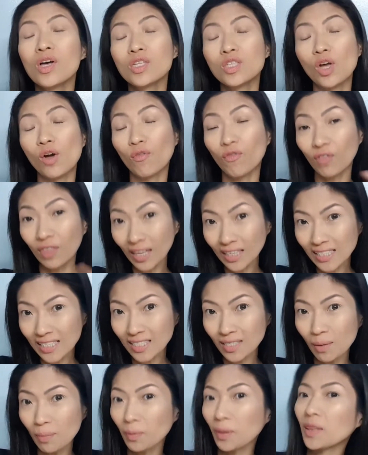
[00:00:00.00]
So if this is
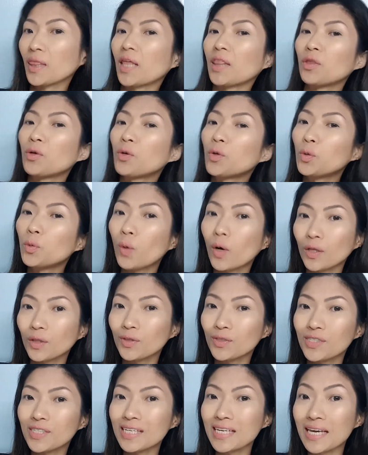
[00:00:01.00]
something that you'd want
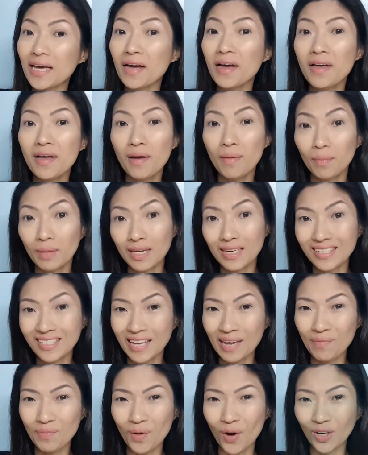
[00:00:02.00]
to see, please
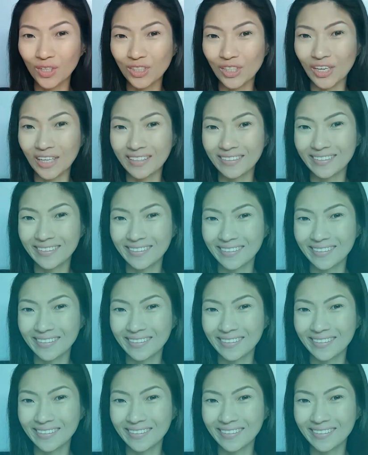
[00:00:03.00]
keep watching.